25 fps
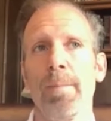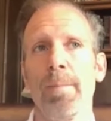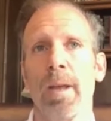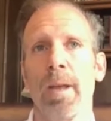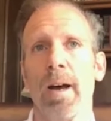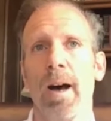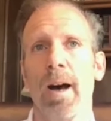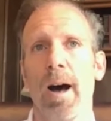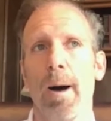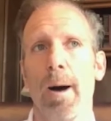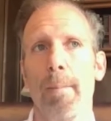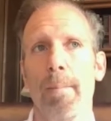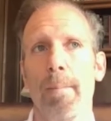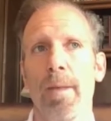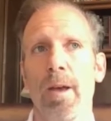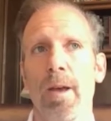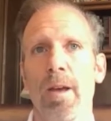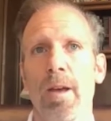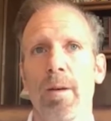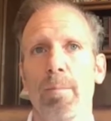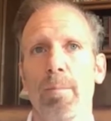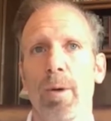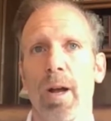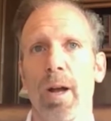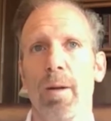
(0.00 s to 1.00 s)
um,
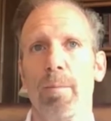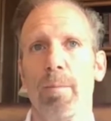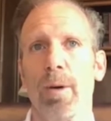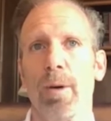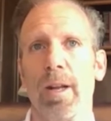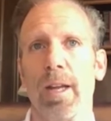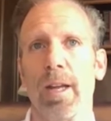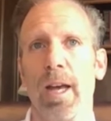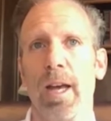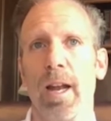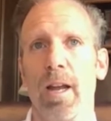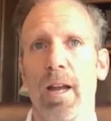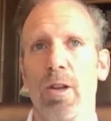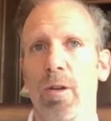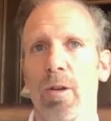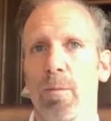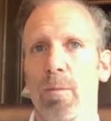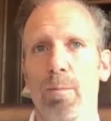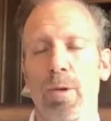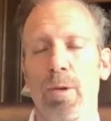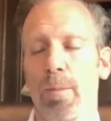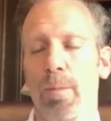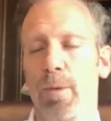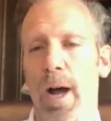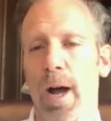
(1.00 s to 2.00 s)
but but again,
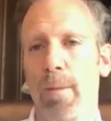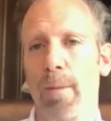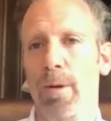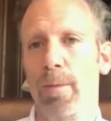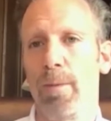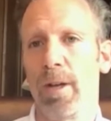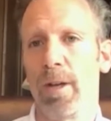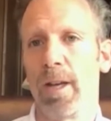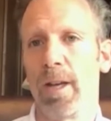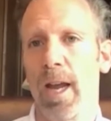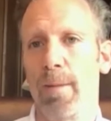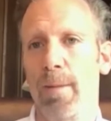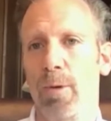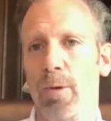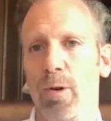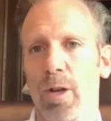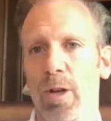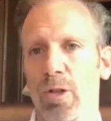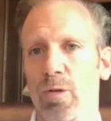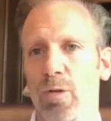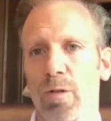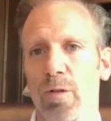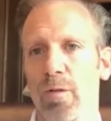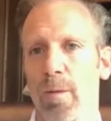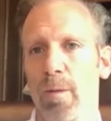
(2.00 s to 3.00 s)
it, it, probably became your
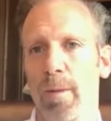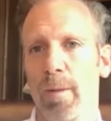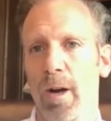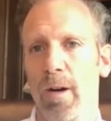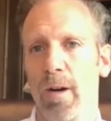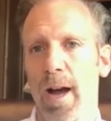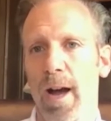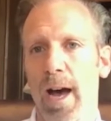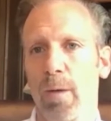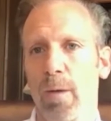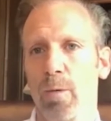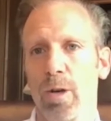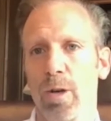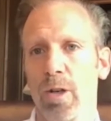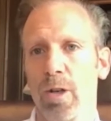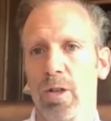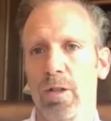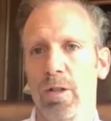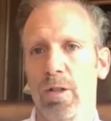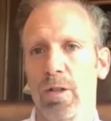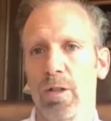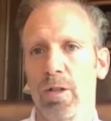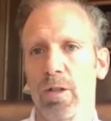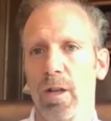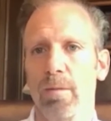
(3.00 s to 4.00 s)
history from there on, where you
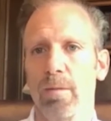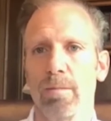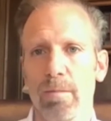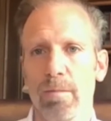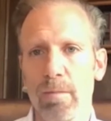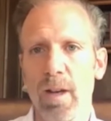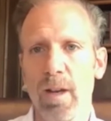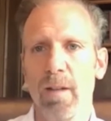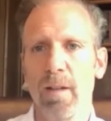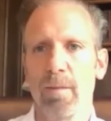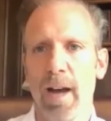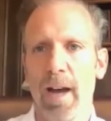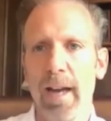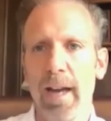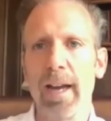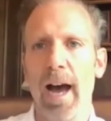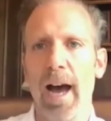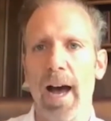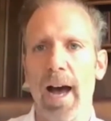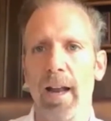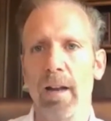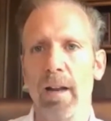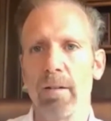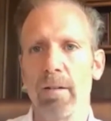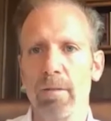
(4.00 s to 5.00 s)
just said, eh, "I
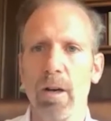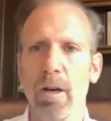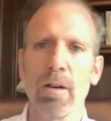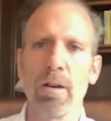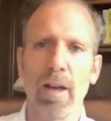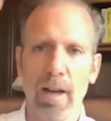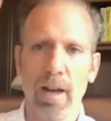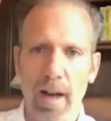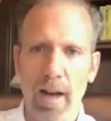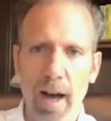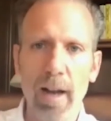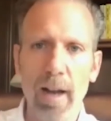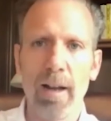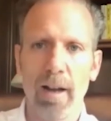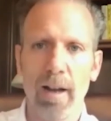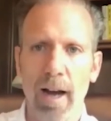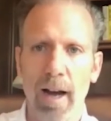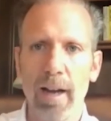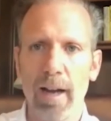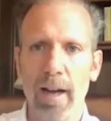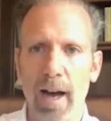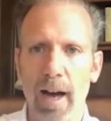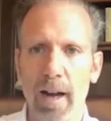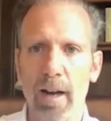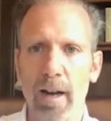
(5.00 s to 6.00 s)
got it. Okay, I,
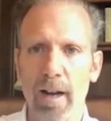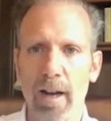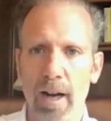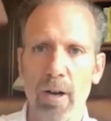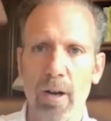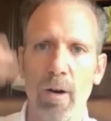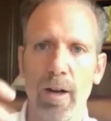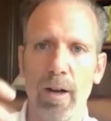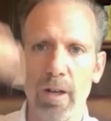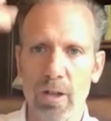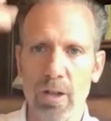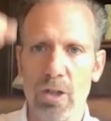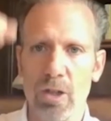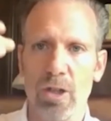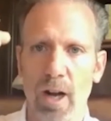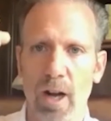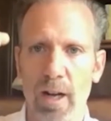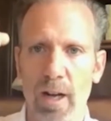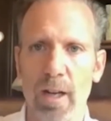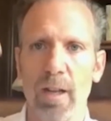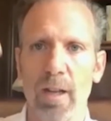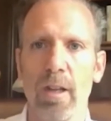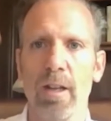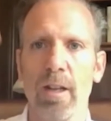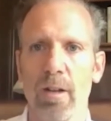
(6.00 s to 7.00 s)
I got it. I know I can
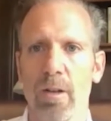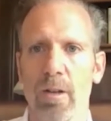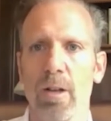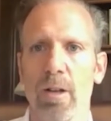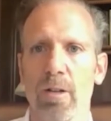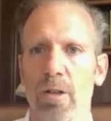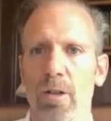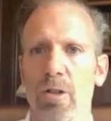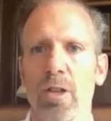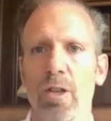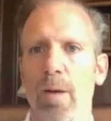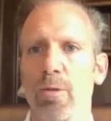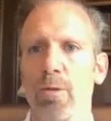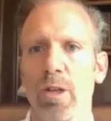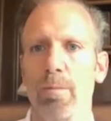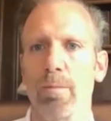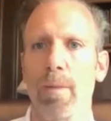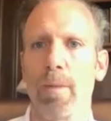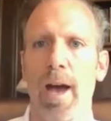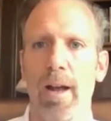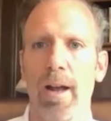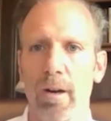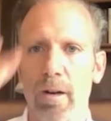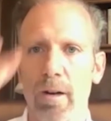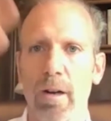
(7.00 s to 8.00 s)
study the, the, the subject
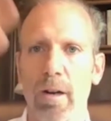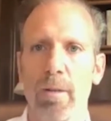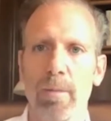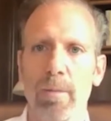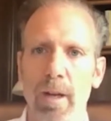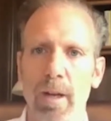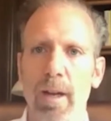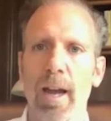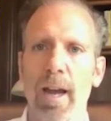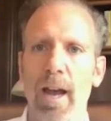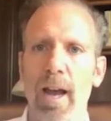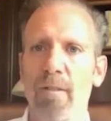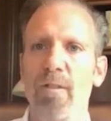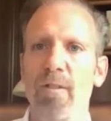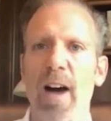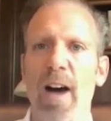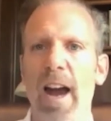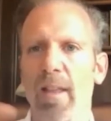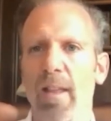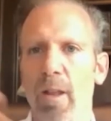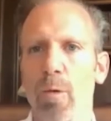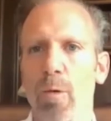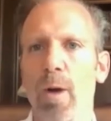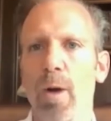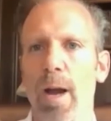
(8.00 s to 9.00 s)
matter of, and
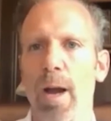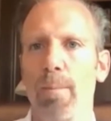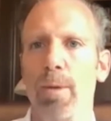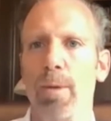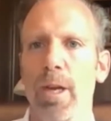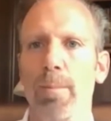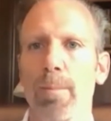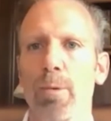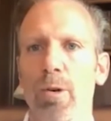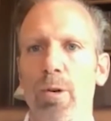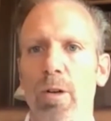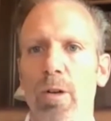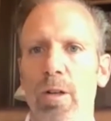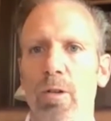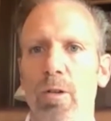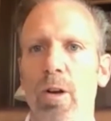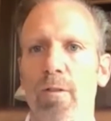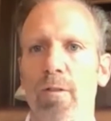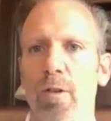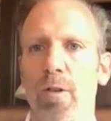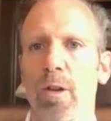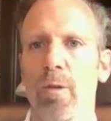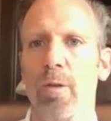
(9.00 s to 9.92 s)
find the right people and look for the